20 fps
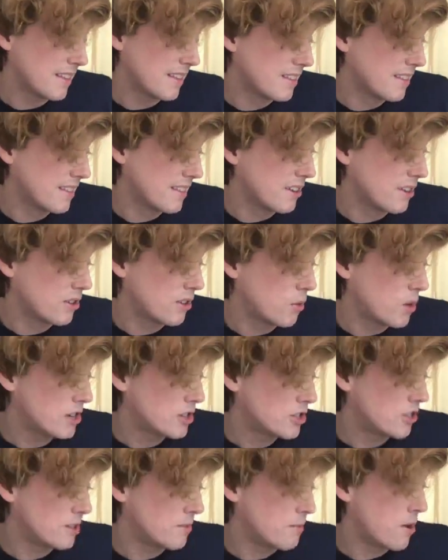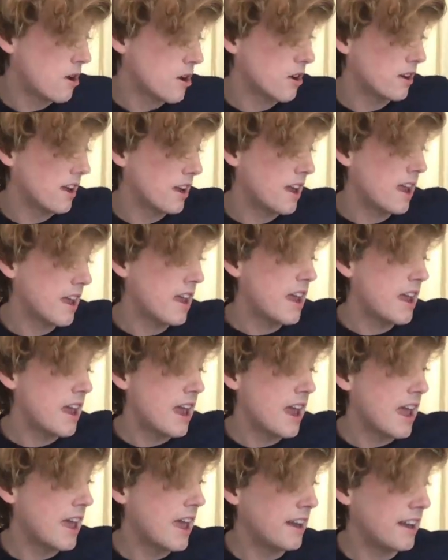little question mark,
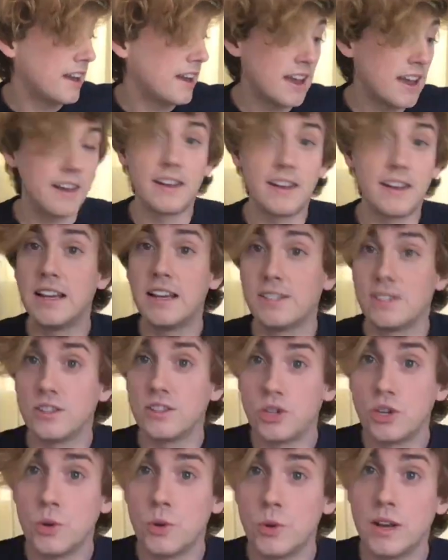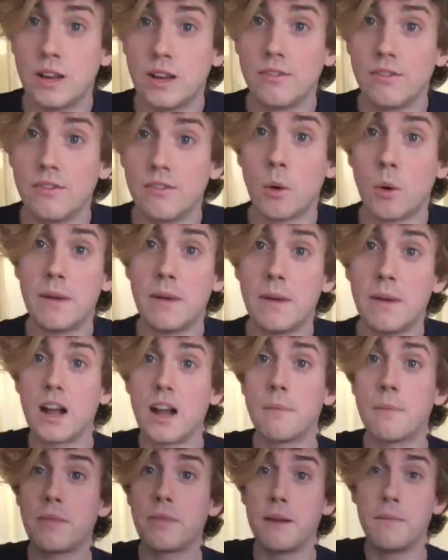and again, it's intuitive. It will pick
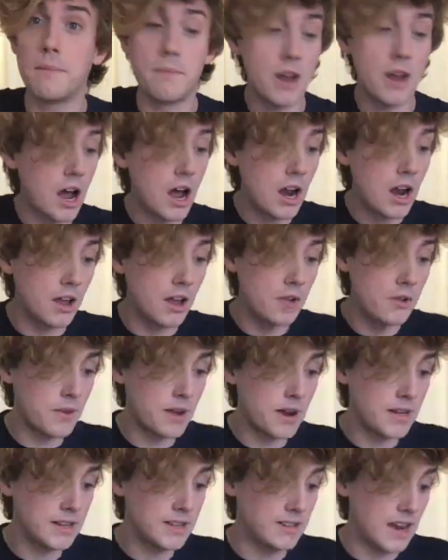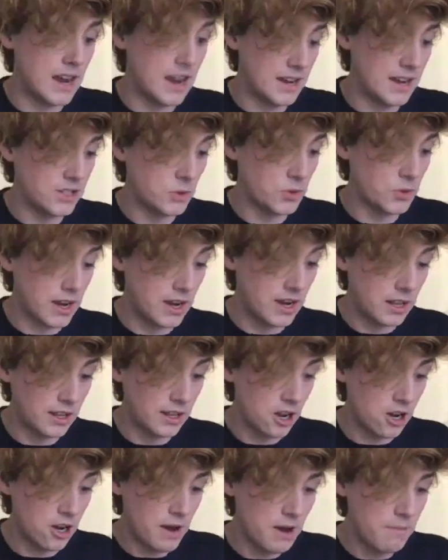up that I'm not on the right side. So I
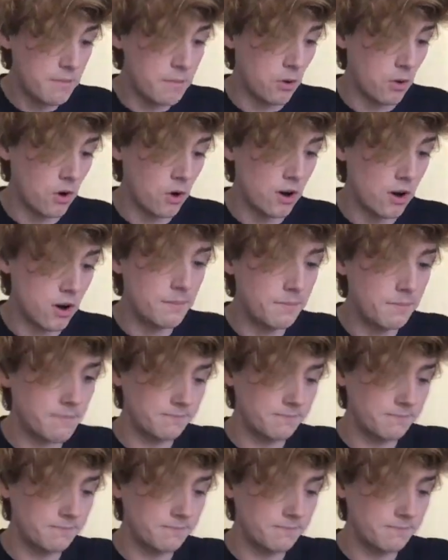clear my board.